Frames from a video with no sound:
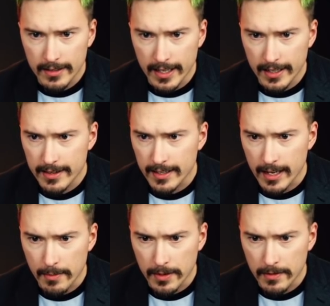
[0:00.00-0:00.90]
Anything
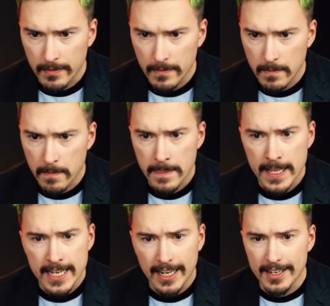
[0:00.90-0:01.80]
happen?
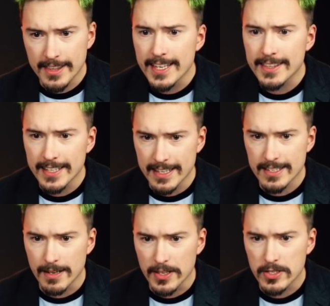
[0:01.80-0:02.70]
I think
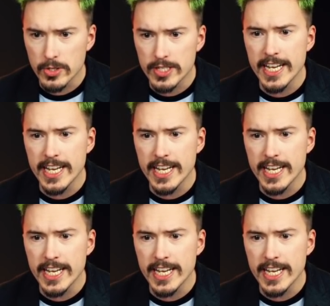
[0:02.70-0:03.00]
that something should,